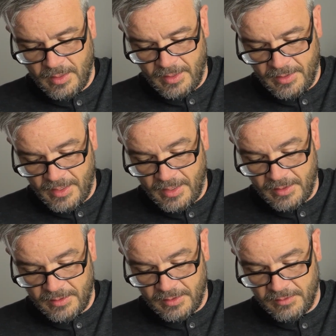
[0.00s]
And
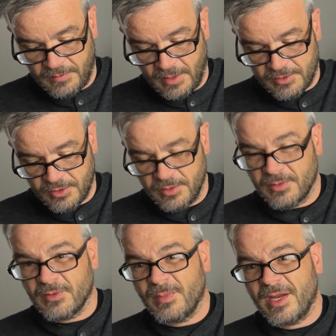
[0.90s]
then you've got your
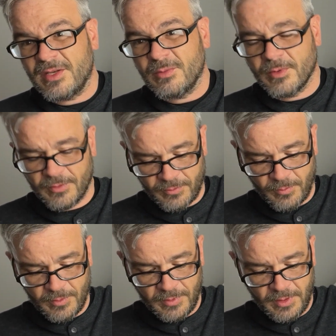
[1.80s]
user manual. There's
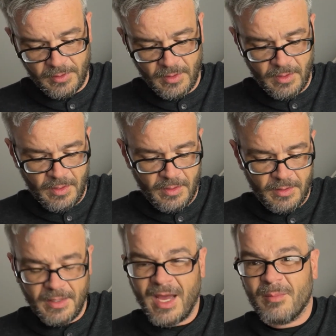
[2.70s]
really
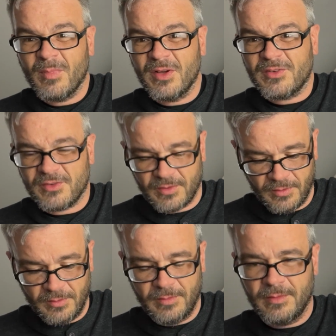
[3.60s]
not much
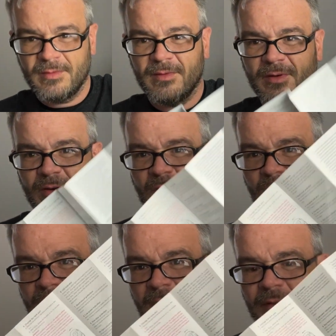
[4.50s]
to
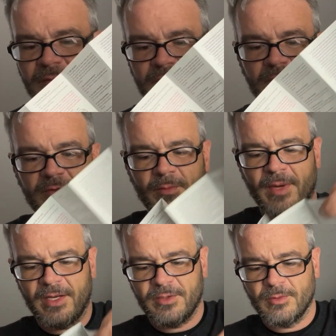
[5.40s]
know about the user
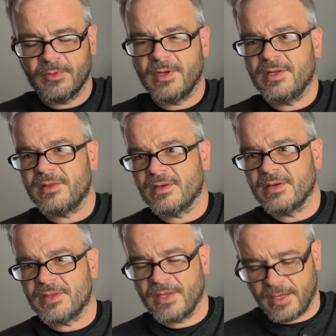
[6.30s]
manual or anything
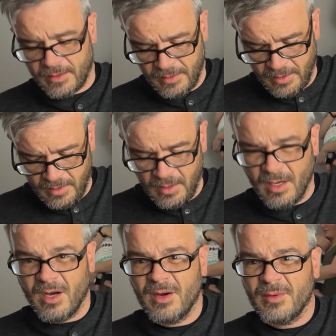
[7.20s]
like that.
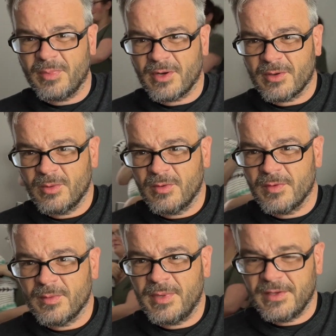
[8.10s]
But I'll go
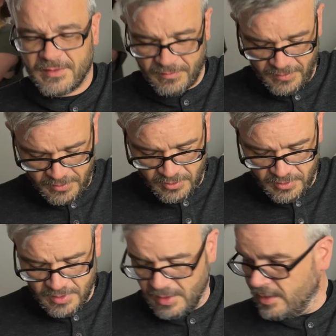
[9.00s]
over the basic
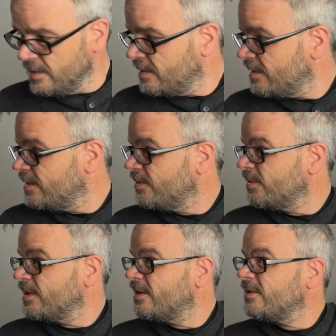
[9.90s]
features. And there
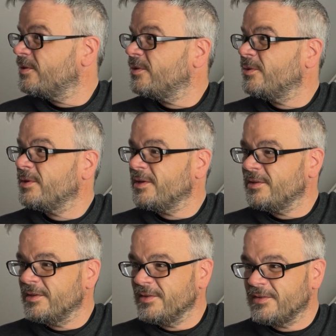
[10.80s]
we got little Logan
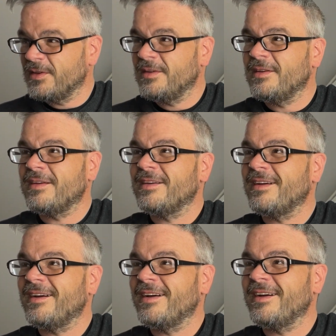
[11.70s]
and Liz.
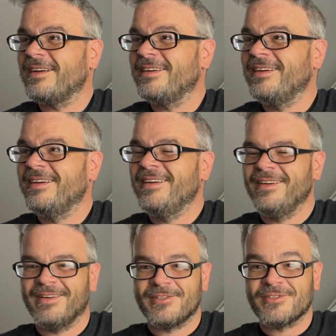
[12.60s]
Hi.
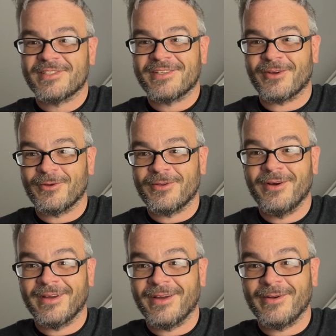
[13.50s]
She just stuck her
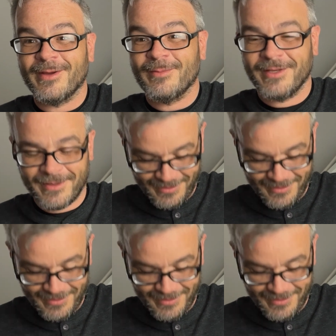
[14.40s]
tongue out at me.